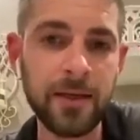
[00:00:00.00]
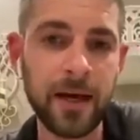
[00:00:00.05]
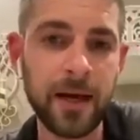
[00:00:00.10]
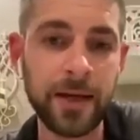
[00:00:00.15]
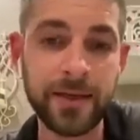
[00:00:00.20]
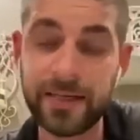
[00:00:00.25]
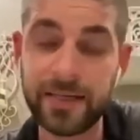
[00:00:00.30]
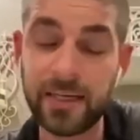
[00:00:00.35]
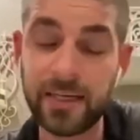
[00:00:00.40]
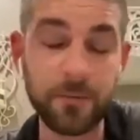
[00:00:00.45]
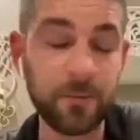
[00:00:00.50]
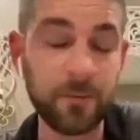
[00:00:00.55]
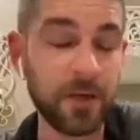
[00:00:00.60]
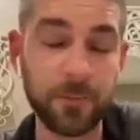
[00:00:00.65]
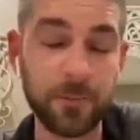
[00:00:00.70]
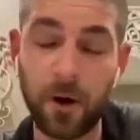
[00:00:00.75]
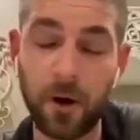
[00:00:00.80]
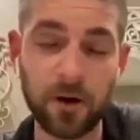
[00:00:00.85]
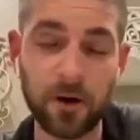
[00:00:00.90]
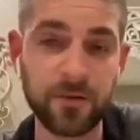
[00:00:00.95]
I need to be a
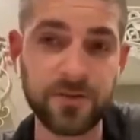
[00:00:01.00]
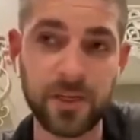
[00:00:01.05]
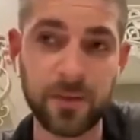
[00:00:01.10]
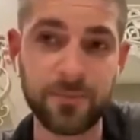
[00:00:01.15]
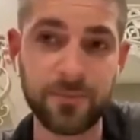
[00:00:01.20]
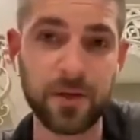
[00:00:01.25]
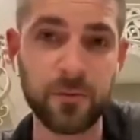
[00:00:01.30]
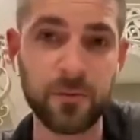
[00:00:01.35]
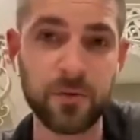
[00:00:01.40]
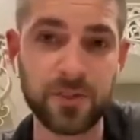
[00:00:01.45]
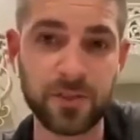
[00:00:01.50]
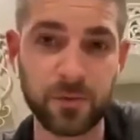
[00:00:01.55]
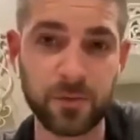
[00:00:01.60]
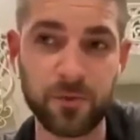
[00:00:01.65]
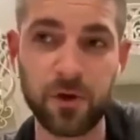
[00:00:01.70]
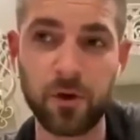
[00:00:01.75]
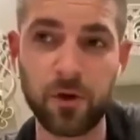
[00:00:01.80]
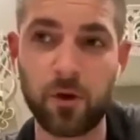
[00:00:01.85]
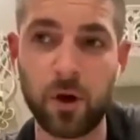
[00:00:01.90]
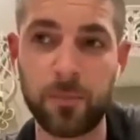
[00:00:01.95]
part of something with some
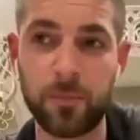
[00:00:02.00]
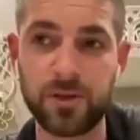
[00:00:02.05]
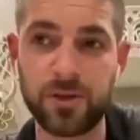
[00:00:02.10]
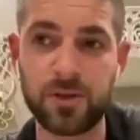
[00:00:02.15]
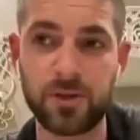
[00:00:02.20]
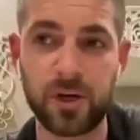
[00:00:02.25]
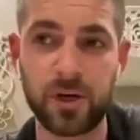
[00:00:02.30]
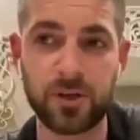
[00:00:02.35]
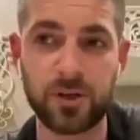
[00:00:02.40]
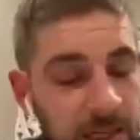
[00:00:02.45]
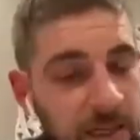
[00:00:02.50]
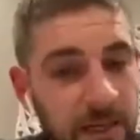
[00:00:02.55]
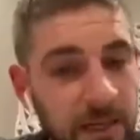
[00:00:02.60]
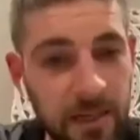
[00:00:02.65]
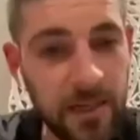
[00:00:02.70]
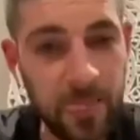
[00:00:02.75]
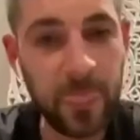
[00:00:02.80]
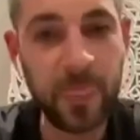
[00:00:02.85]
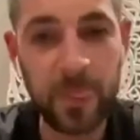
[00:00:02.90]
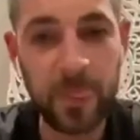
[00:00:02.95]
real corporate structure.
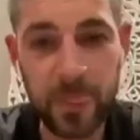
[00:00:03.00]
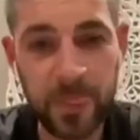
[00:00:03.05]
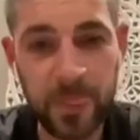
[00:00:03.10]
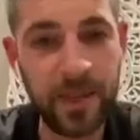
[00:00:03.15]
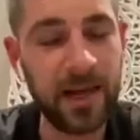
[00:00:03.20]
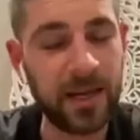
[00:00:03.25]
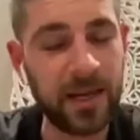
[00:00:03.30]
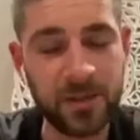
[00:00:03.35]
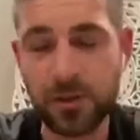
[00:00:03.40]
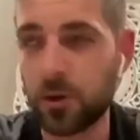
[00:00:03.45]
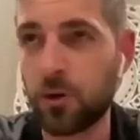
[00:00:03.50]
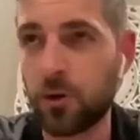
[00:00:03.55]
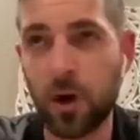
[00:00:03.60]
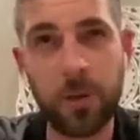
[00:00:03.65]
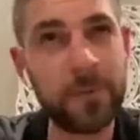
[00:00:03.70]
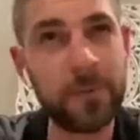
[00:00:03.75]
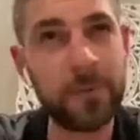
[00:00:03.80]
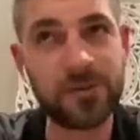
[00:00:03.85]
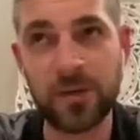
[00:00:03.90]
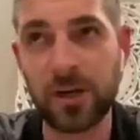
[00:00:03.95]
Yeah, so
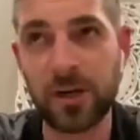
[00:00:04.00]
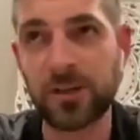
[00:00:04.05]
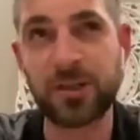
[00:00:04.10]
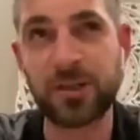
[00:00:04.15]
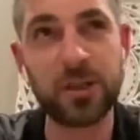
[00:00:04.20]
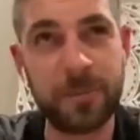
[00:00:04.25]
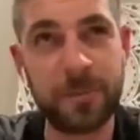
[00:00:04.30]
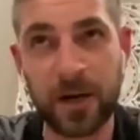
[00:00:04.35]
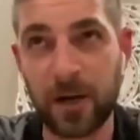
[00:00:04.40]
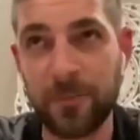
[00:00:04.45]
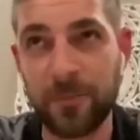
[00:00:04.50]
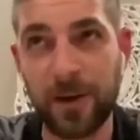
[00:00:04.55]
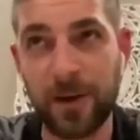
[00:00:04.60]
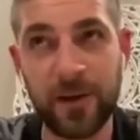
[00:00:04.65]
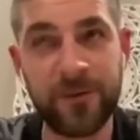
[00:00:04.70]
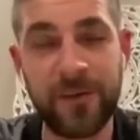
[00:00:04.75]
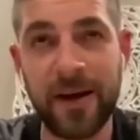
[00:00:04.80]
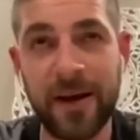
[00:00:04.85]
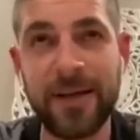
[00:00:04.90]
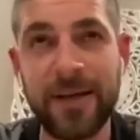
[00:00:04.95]
corporate structure is
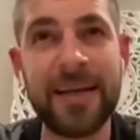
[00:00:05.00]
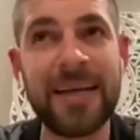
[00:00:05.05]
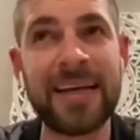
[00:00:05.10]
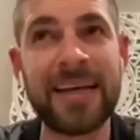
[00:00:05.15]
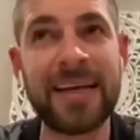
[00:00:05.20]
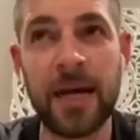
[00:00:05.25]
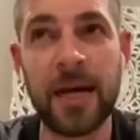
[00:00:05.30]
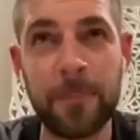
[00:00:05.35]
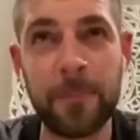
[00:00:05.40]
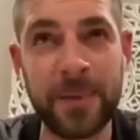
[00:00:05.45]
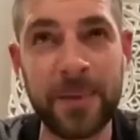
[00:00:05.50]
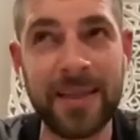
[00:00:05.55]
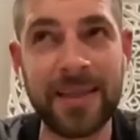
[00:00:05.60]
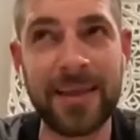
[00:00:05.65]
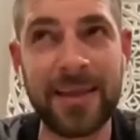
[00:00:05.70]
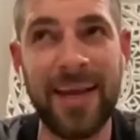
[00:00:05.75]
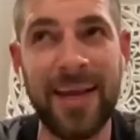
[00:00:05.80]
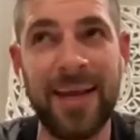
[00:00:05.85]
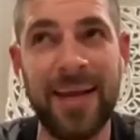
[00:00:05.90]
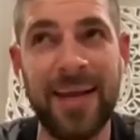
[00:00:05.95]
paramount. Finding a company
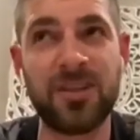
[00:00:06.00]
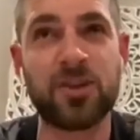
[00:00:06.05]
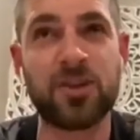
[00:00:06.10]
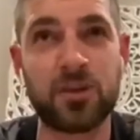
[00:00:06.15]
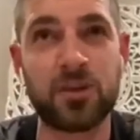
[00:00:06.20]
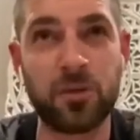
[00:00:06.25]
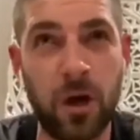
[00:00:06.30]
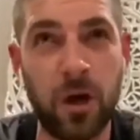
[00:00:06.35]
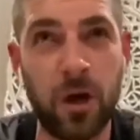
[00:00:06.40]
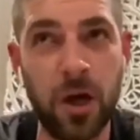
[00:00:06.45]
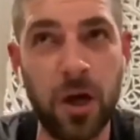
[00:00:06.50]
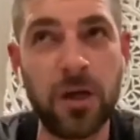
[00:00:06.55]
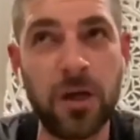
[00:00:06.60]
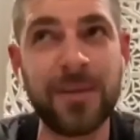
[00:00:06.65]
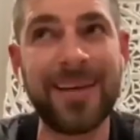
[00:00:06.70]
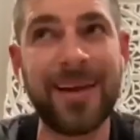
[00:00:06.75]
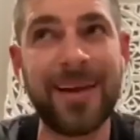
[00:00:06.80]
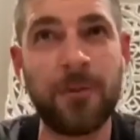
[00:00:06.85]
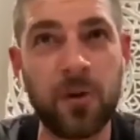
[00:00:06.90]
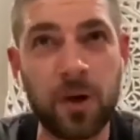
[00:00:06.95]
that has strong
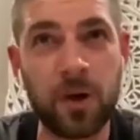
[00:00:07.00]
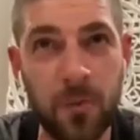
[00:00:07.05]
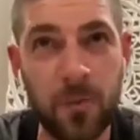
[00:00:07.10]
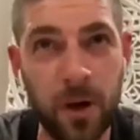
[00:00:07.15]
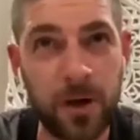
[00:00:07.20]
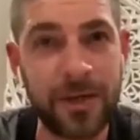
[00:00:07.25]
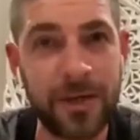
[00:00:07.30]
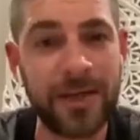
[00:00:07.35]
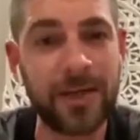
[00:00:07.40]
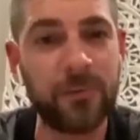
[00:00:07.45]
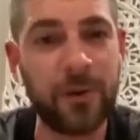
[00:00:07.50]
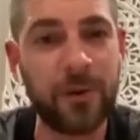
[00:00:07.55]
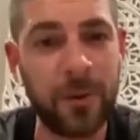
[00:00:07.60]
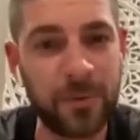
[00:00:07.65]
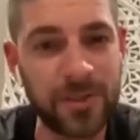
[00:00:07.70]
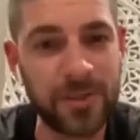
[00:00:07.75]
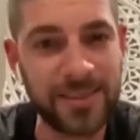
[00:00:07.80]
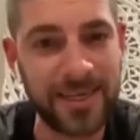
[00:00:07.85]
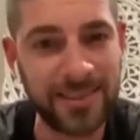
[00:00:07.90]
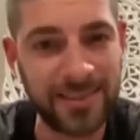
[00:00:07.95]
network marketing
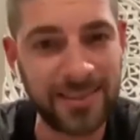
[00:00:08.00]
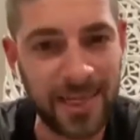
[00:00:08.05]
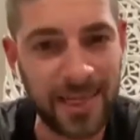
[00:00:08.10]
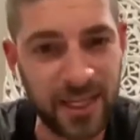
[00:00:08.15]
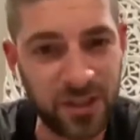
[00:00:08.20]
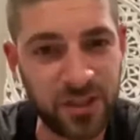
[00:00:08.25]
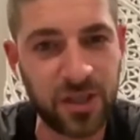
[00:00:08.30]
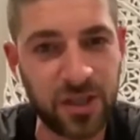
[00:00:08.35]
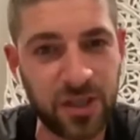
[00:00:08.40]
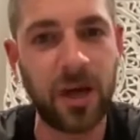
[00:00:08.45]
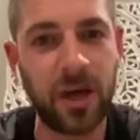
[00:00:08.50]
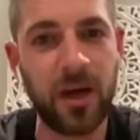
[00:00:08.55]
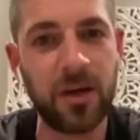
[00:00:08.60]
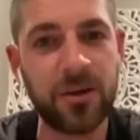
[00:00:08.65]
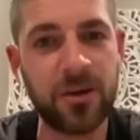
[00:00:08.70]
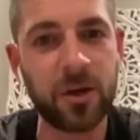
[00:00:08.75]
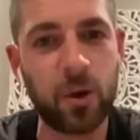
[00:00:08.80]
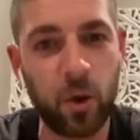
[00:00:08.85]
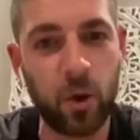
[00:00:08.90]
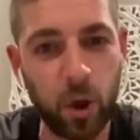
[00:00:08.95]
representation on
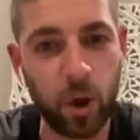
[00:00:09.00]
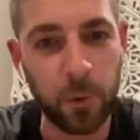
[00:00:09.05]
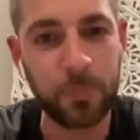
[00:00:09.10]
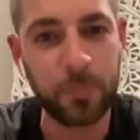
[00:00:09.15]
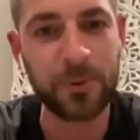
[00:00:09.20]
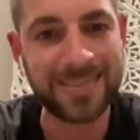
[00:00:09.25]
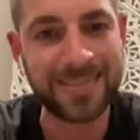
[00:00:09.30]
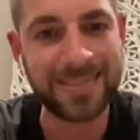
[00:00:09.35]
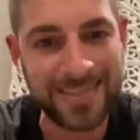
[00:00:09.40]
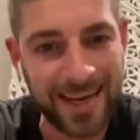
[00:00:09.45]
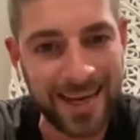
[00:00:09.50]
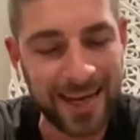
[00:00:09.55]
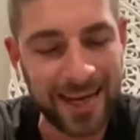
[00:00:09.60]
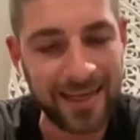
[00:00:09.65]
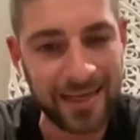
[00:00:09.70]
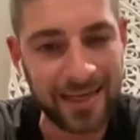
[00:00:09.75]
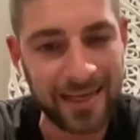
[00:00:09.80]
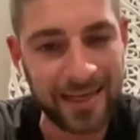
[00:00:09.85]
the corporate side,